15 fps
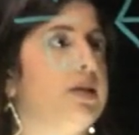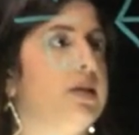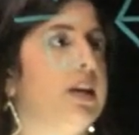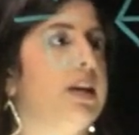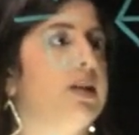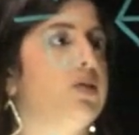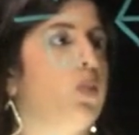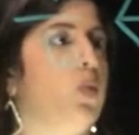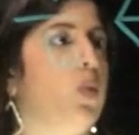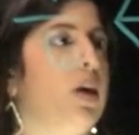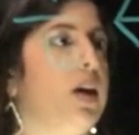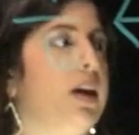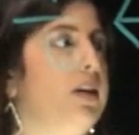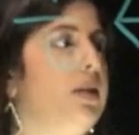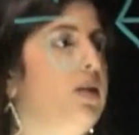is
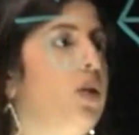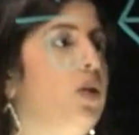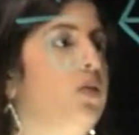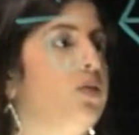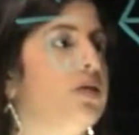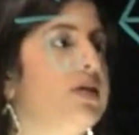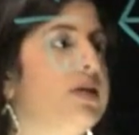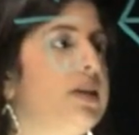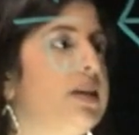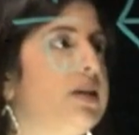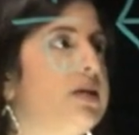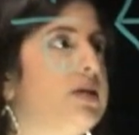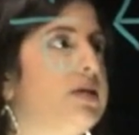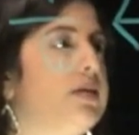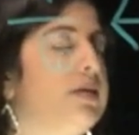1 over
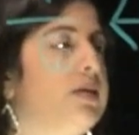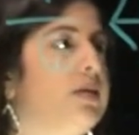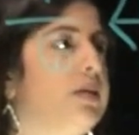6,